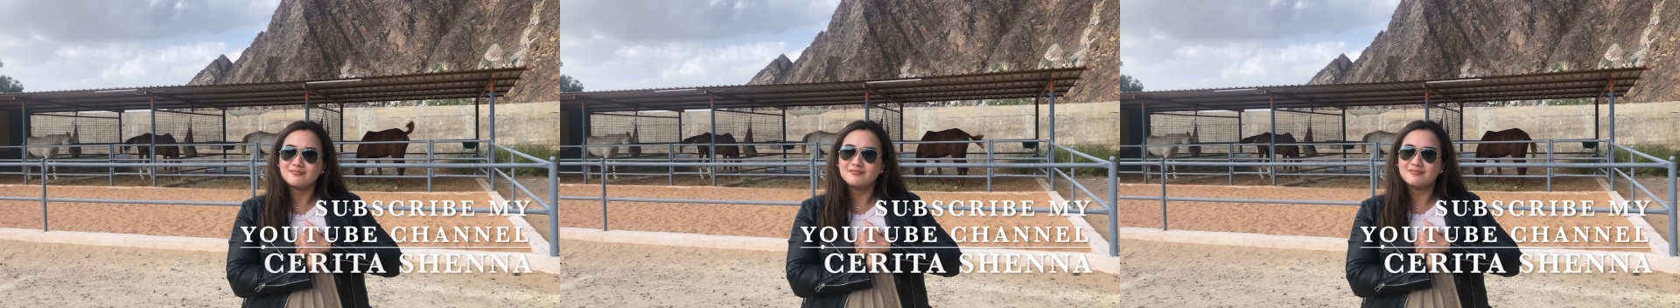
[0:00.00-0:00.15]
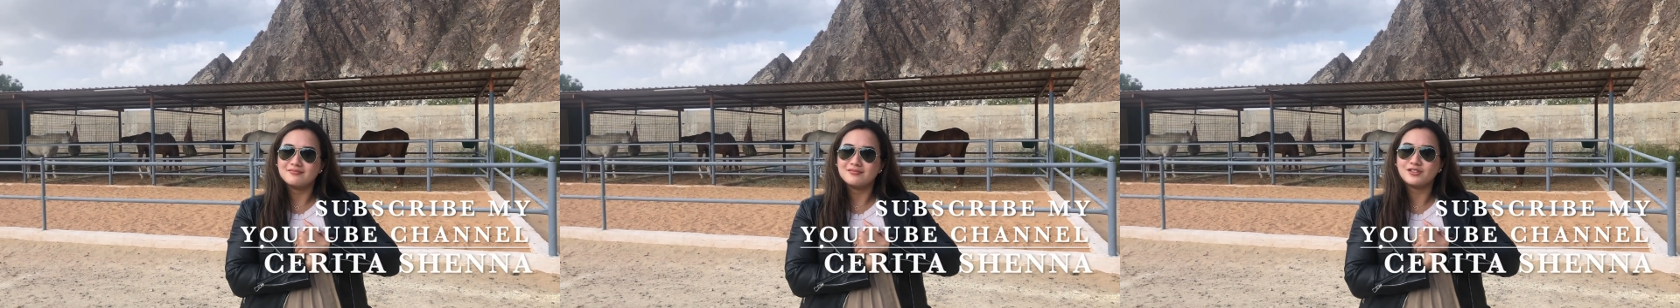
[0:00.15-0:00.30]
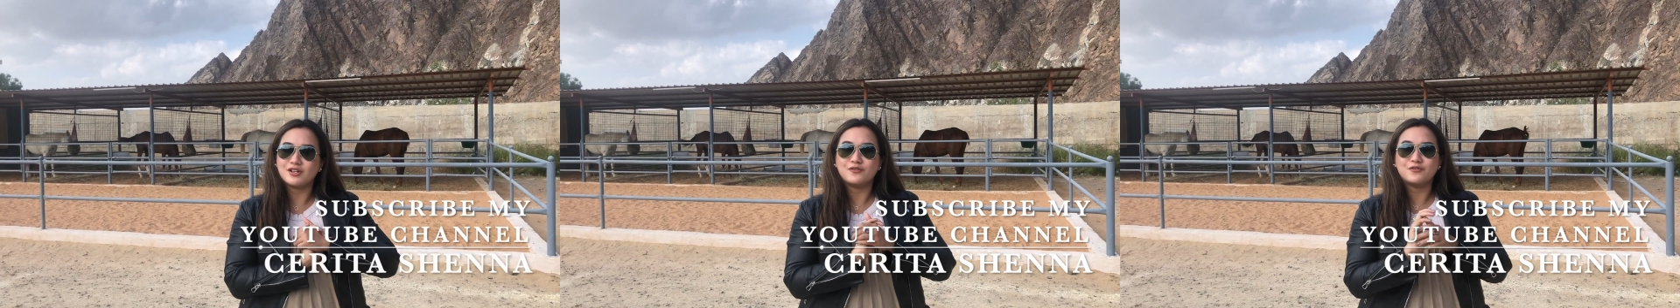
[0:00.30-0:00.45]

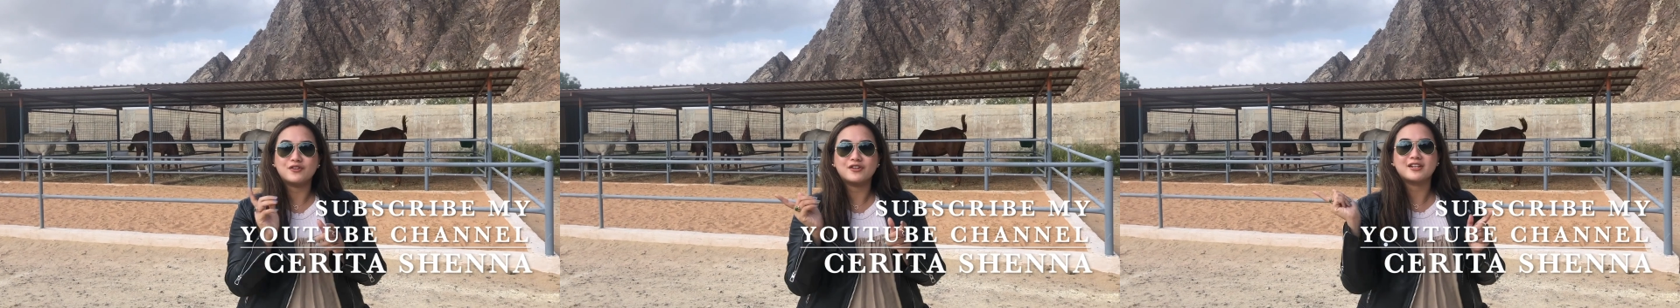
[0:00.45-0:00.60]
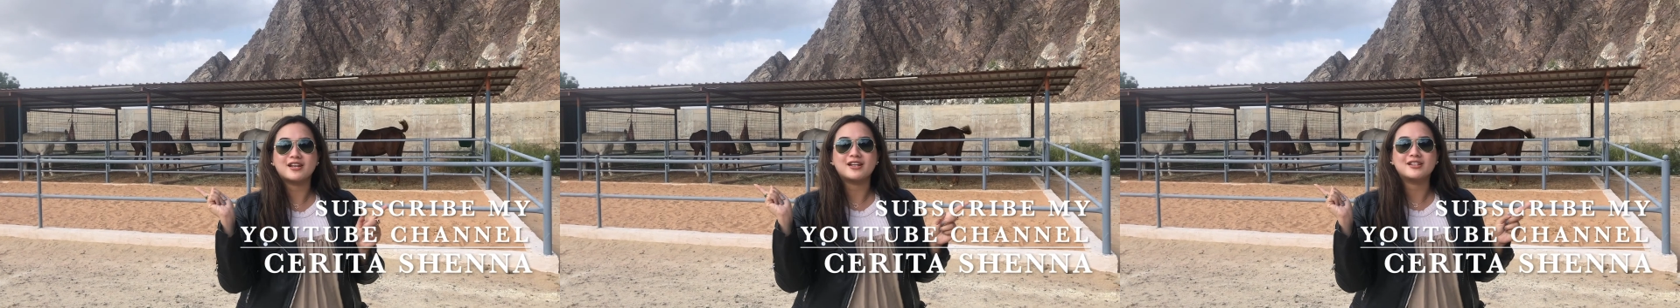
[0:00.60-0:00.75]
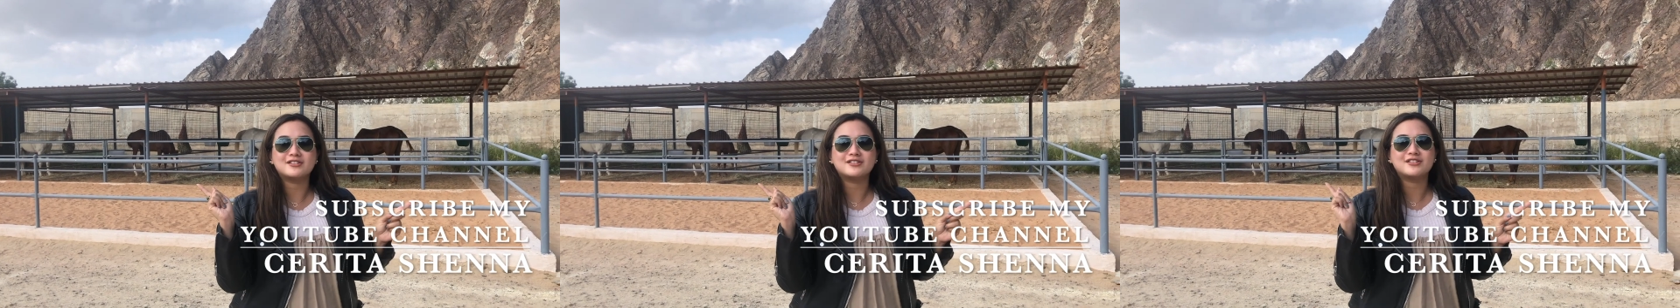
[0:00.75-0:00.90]
don't
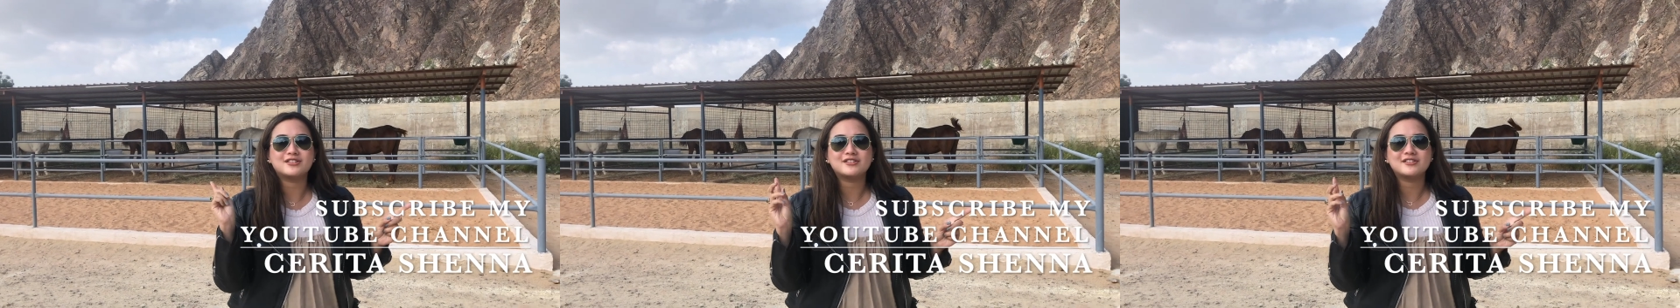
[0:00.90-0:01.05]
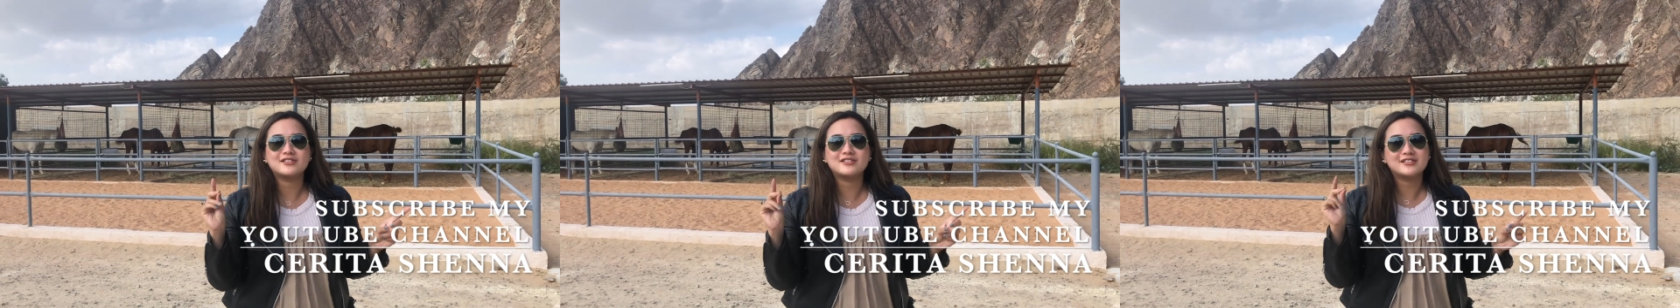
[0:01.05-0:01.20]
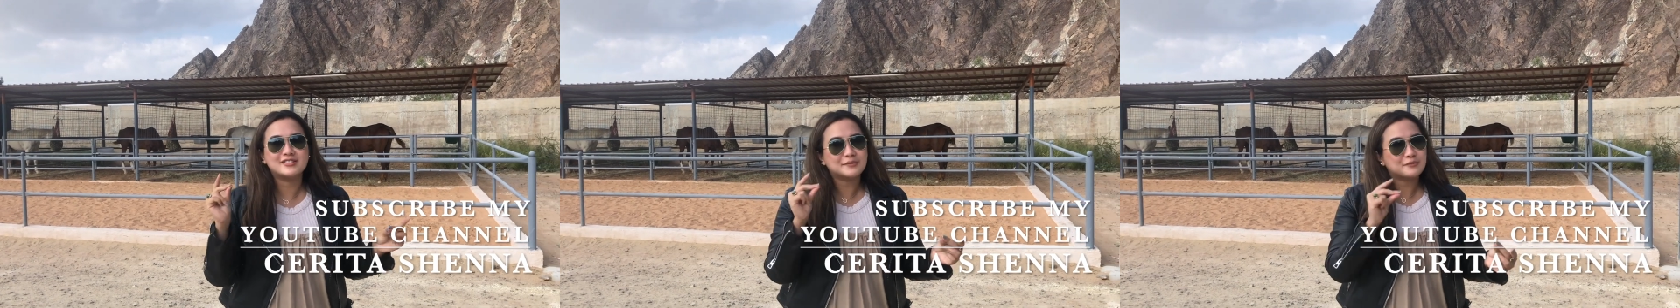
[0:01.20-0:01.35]
forget
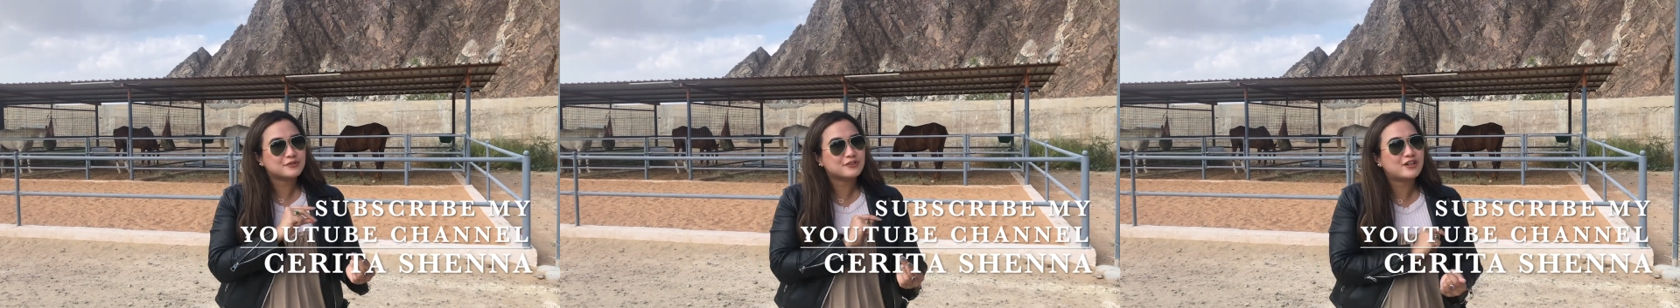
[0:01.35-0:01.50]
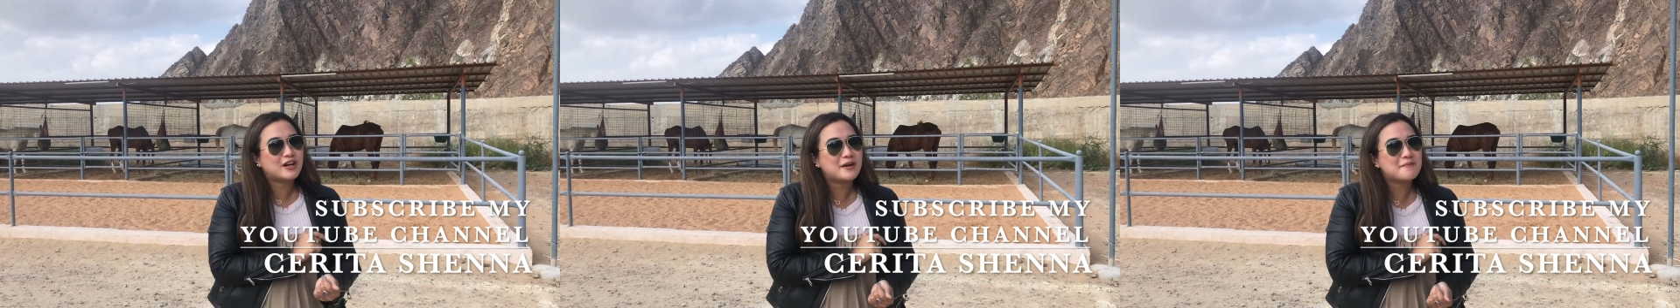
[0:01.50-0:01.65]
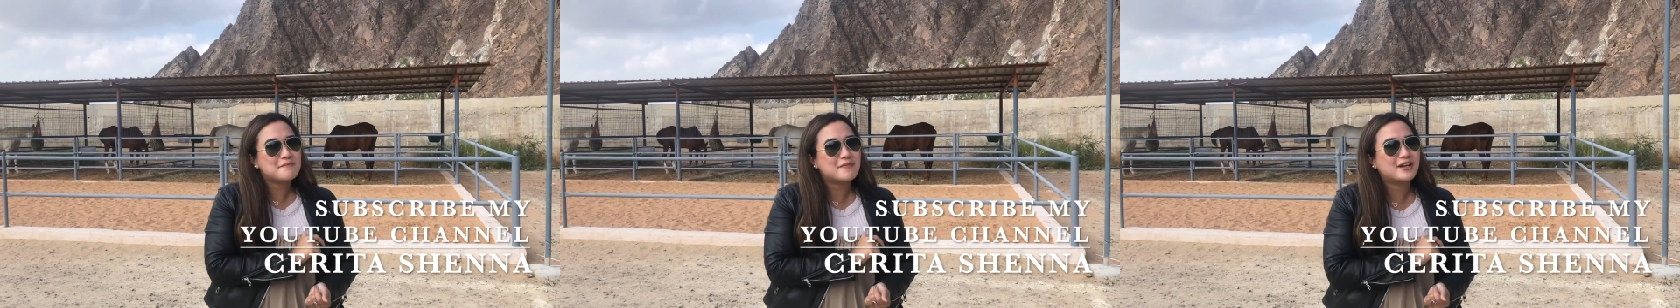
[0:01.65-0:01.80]
to
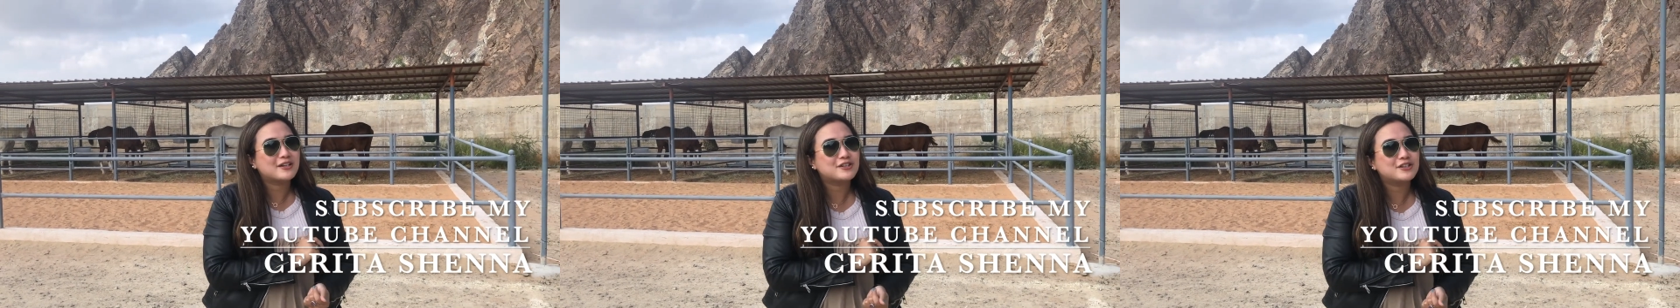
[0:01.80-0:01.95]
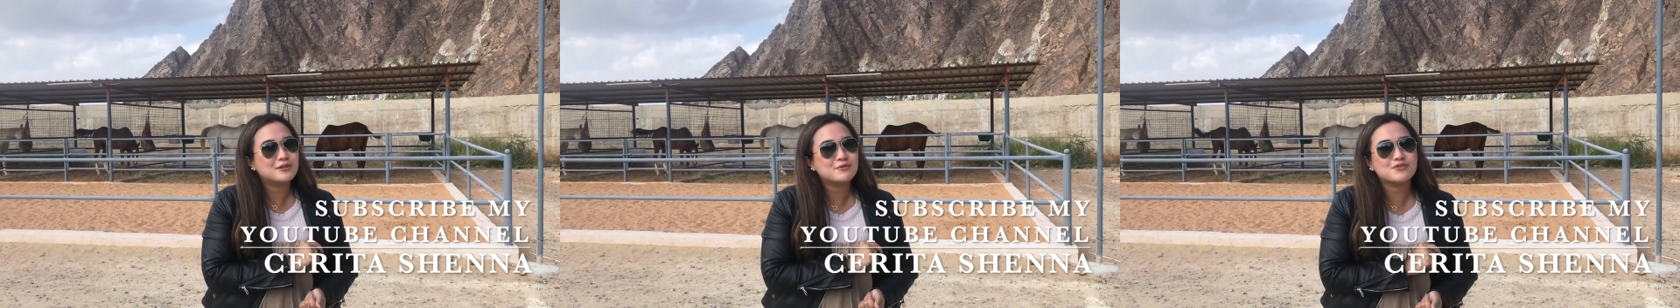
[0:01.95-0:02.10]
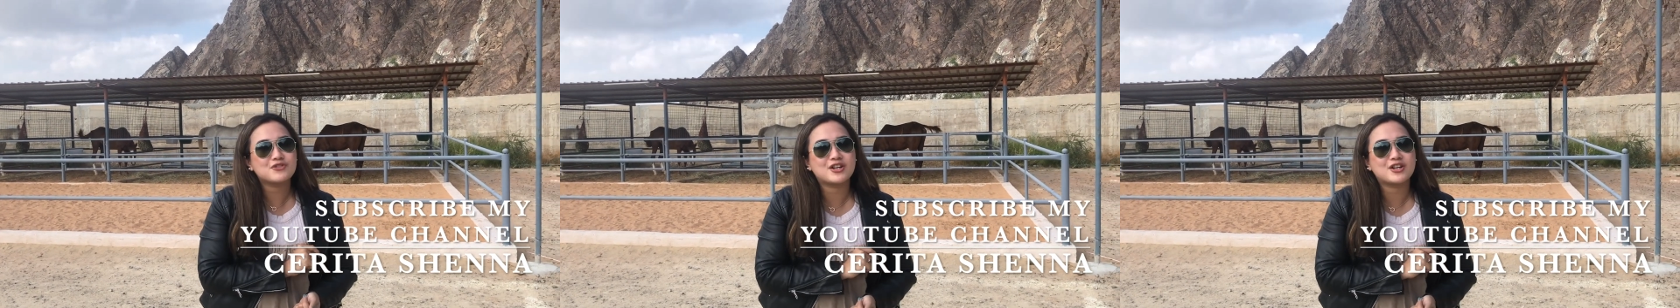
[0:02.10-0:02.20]
subscribe my YouTube